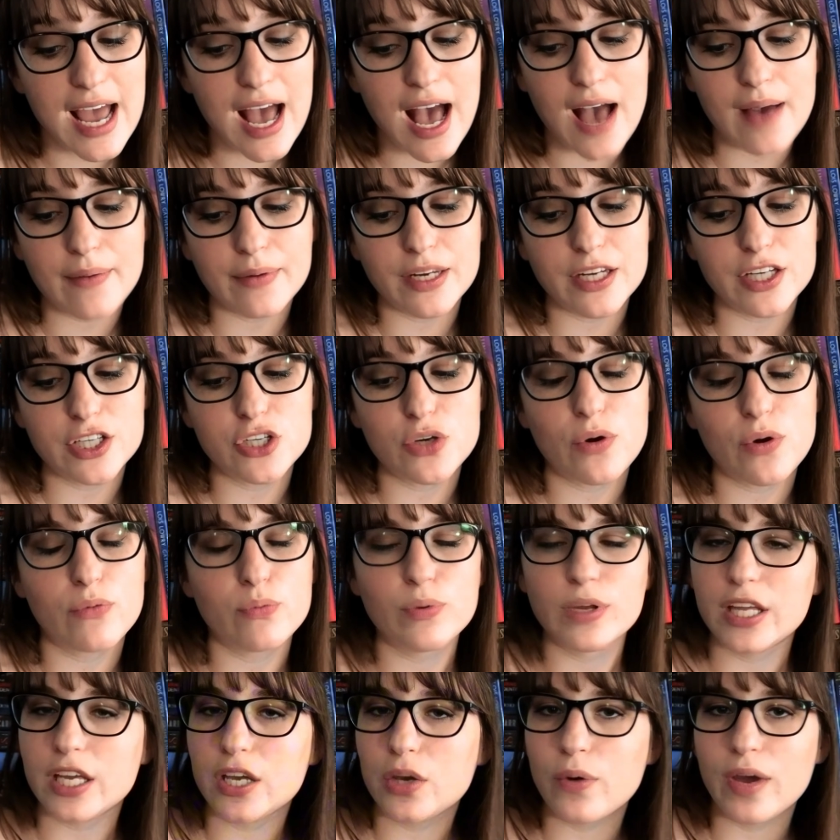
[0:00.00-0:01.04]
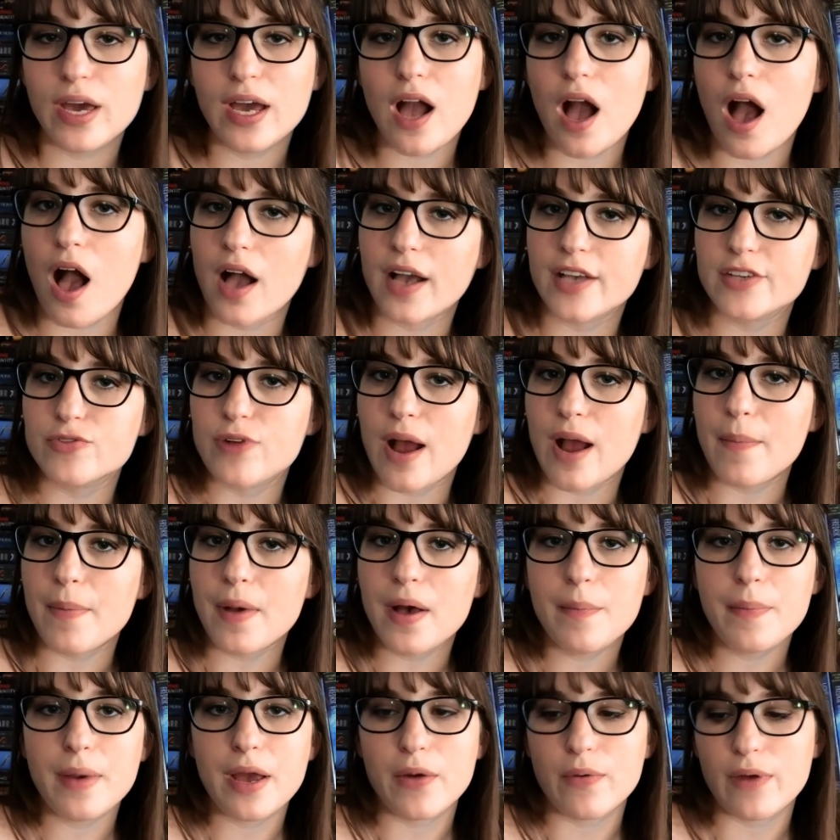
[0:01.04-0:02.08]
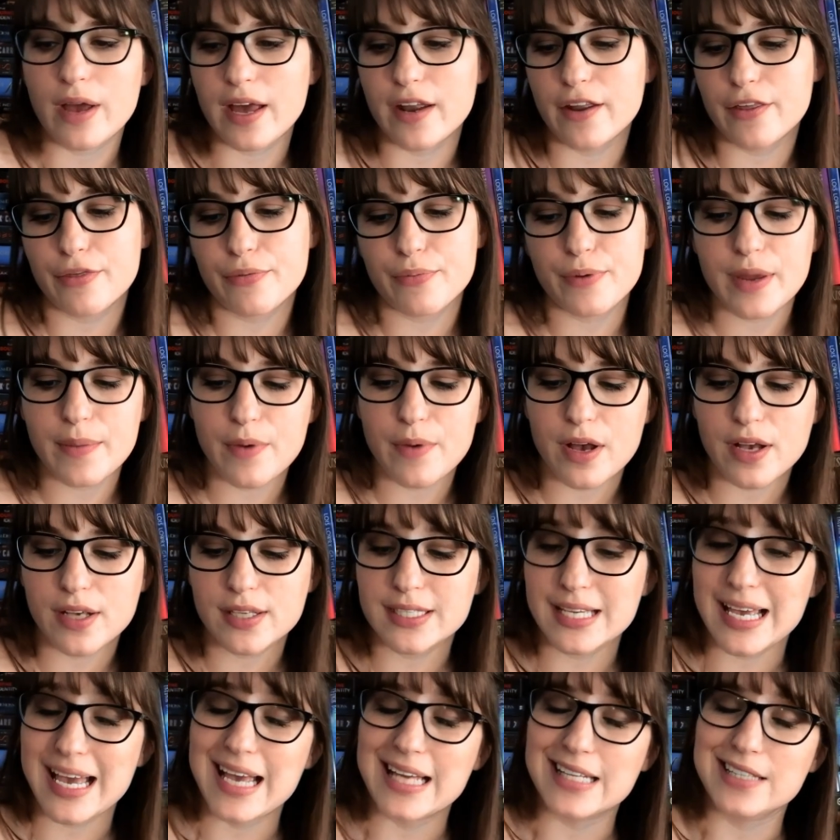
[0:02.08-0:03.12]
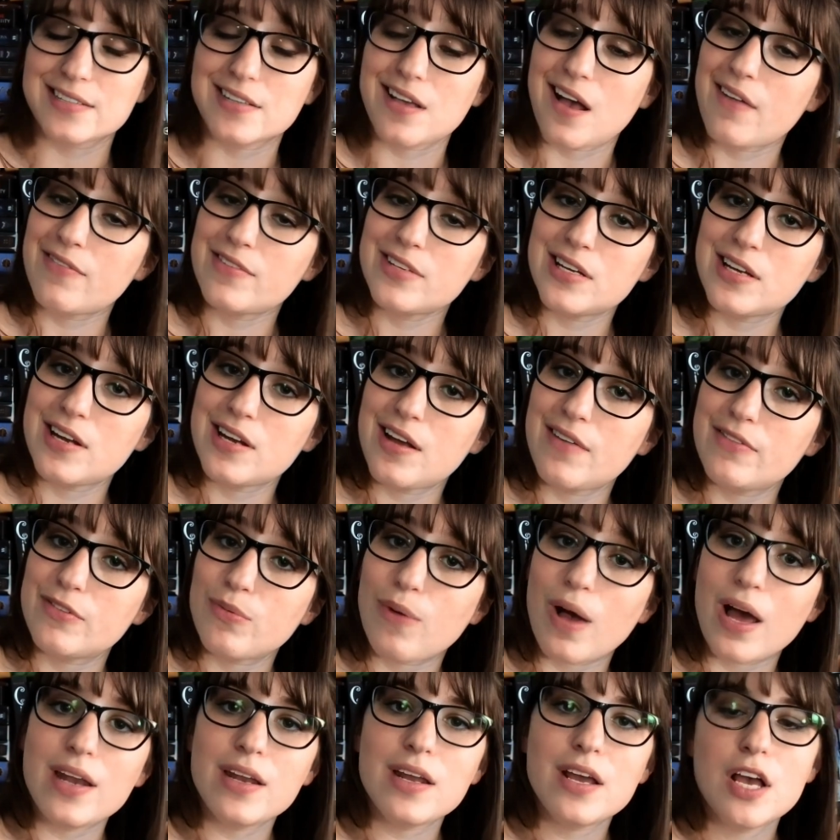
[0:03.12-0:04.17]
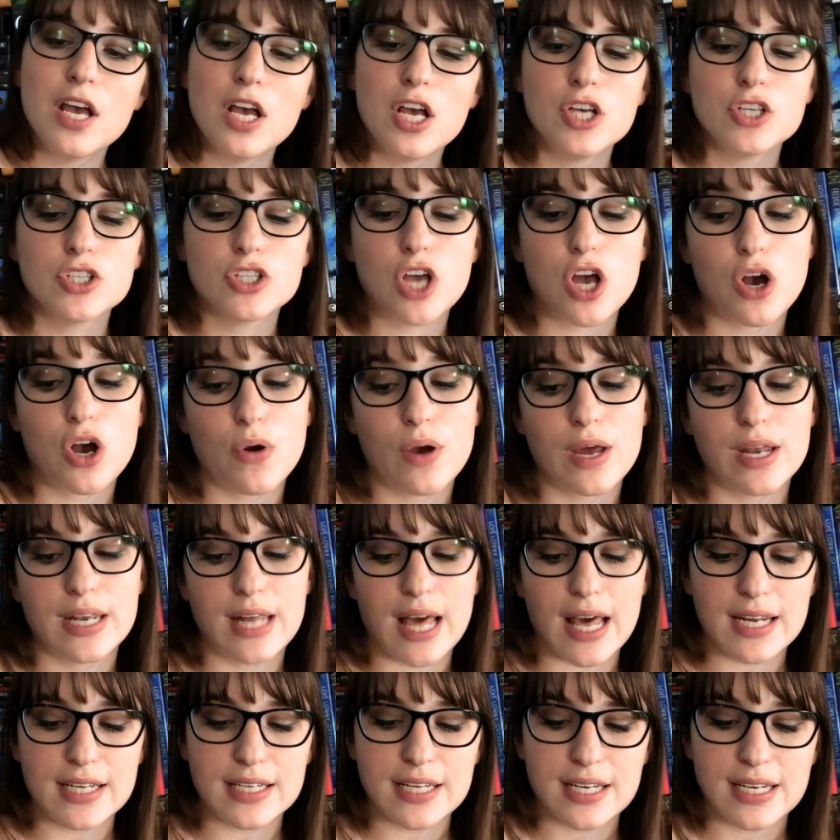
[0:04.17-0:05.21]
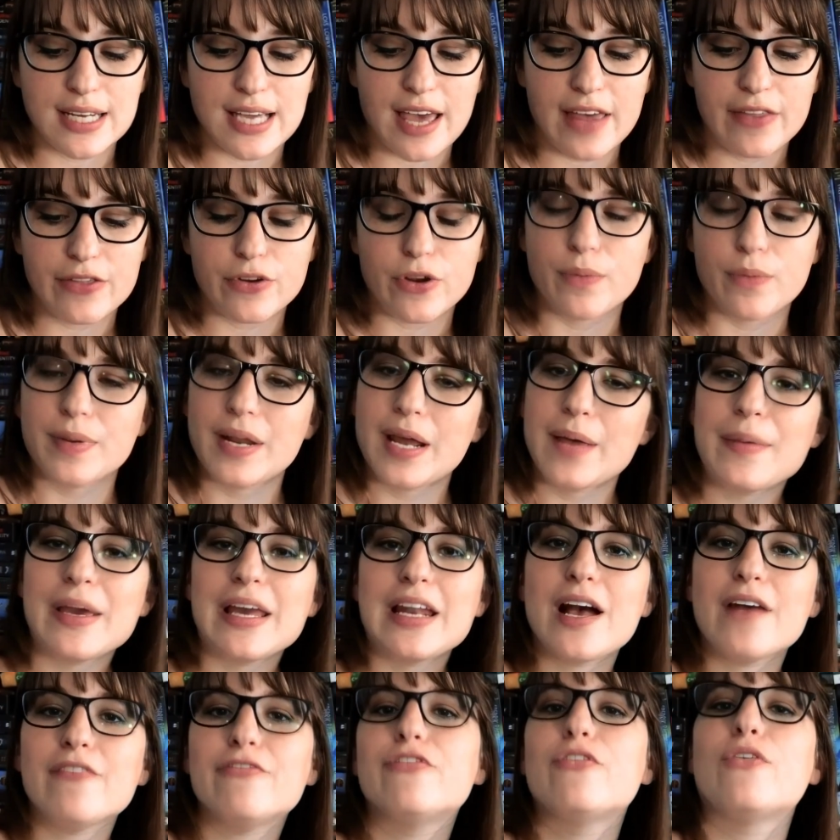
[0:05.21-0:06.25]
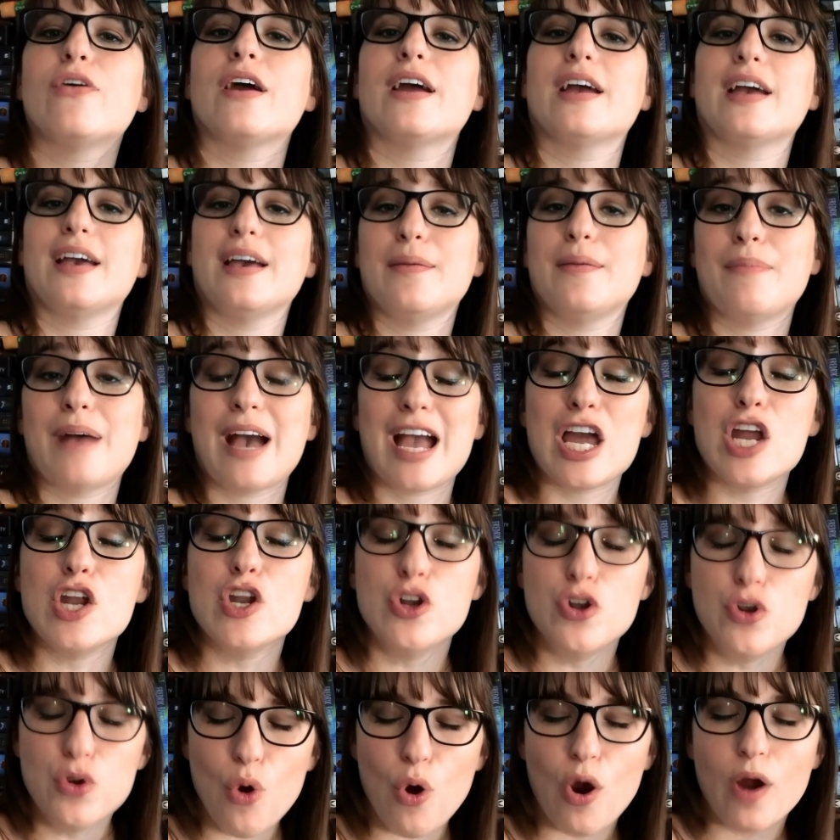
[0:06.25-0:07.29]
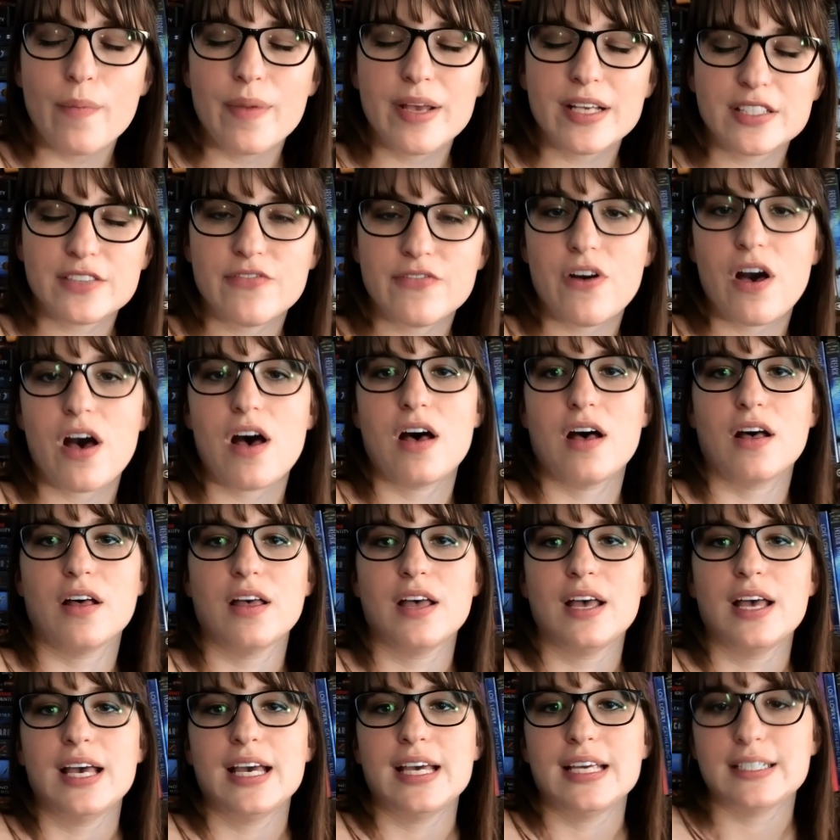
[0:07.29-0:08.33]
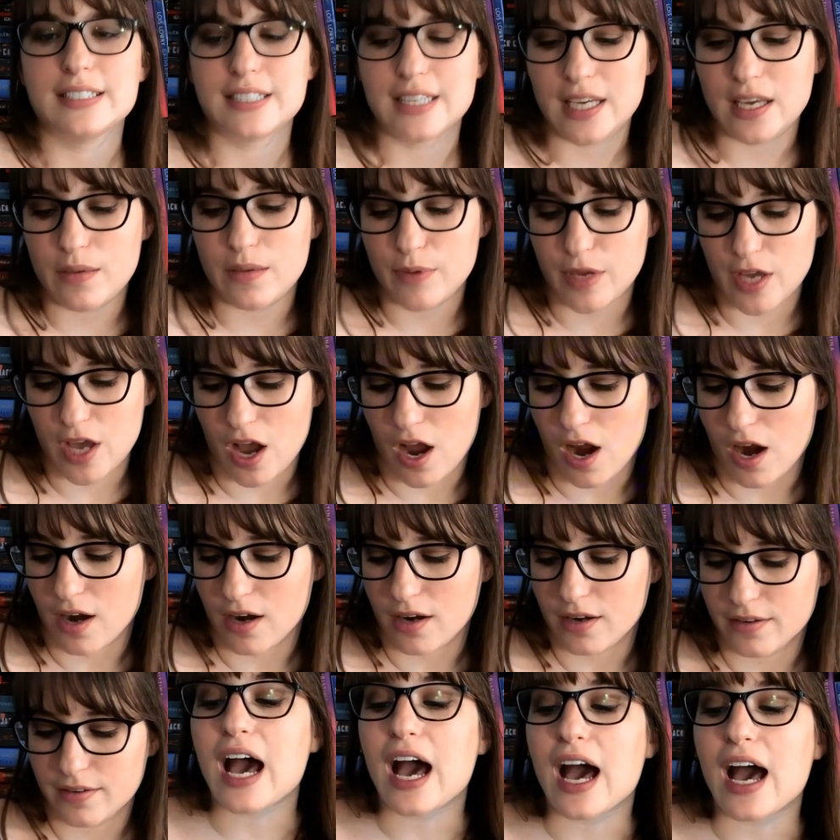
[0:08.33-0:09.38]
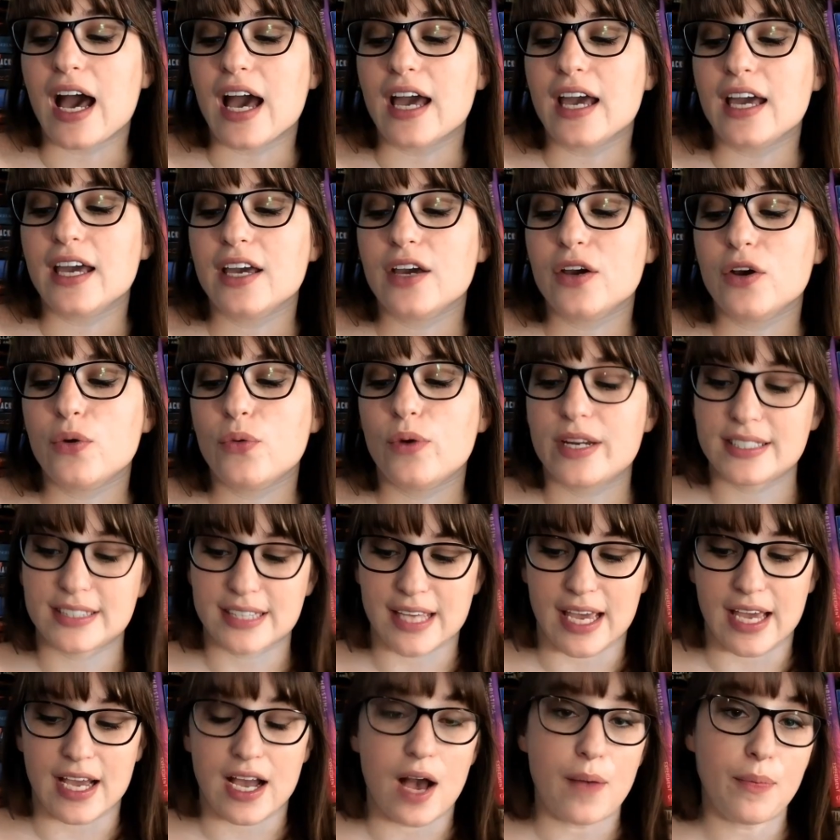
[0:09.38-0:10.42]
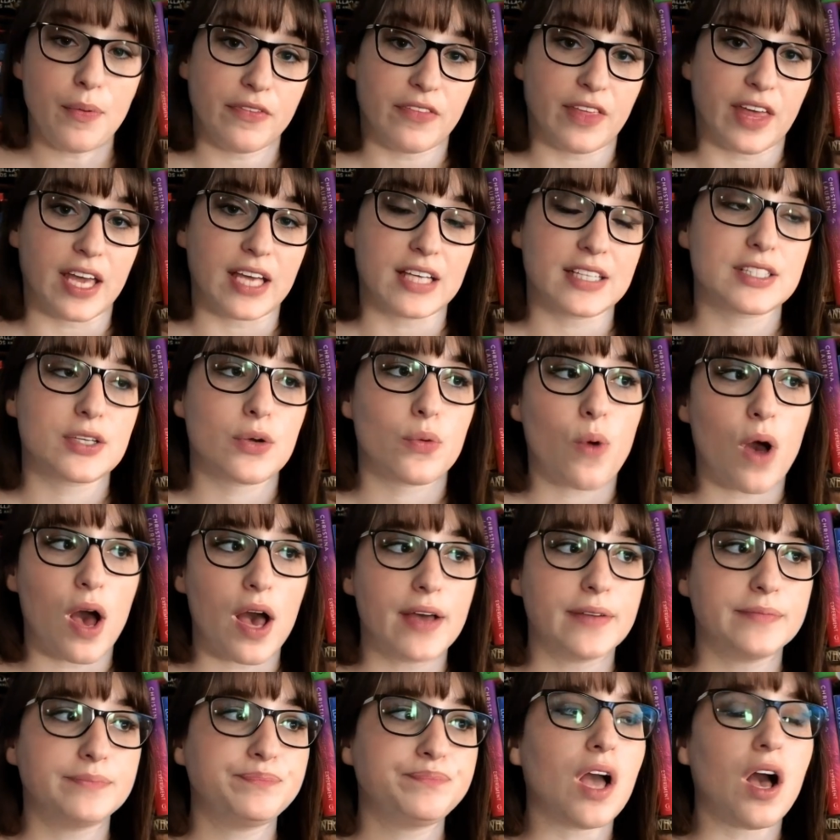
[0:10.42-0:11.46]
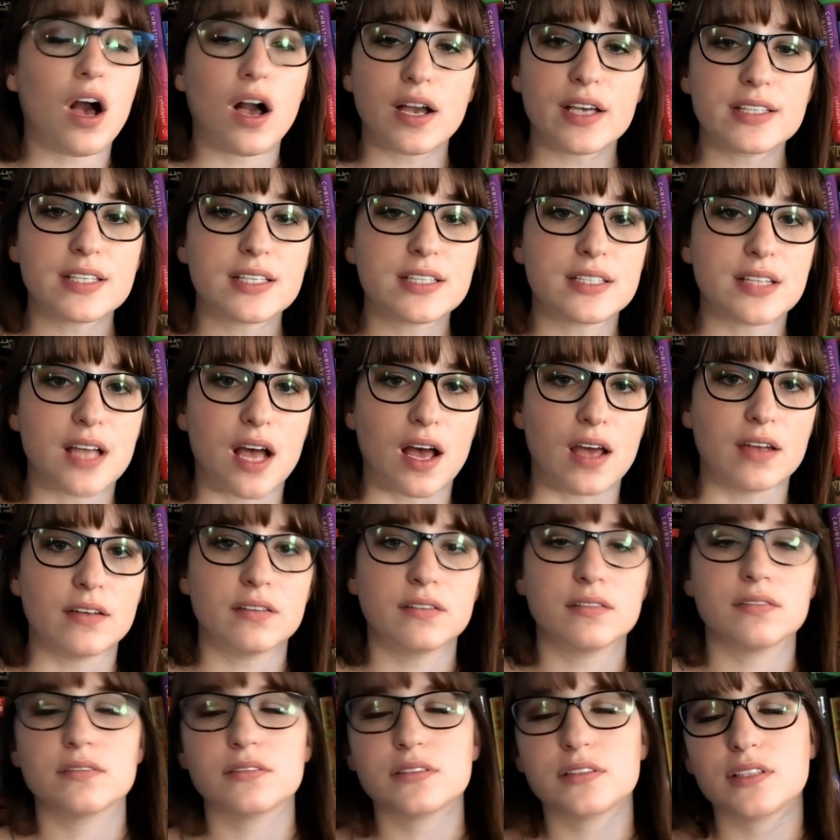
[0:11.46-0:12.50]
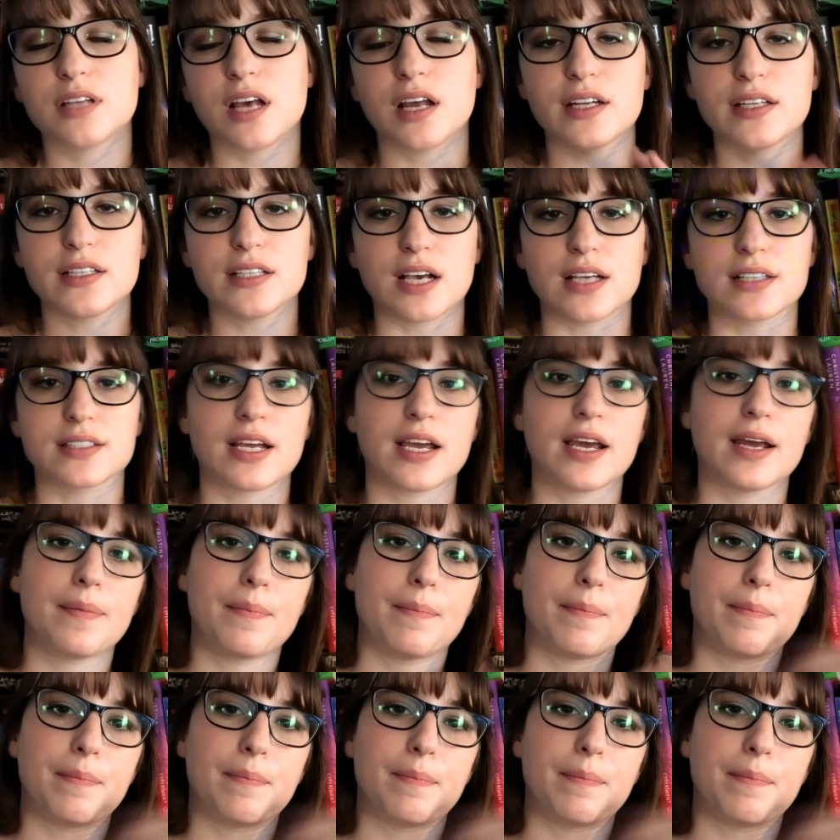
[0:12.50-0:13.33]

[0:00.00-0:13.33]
I'm going to do a really quick August wrap-up. I read 3 books and Softy and left 1, so not a ton to get through, but I made up for it in my enormous fall TBR. I want to say a couple things. So one, August is done and dusted,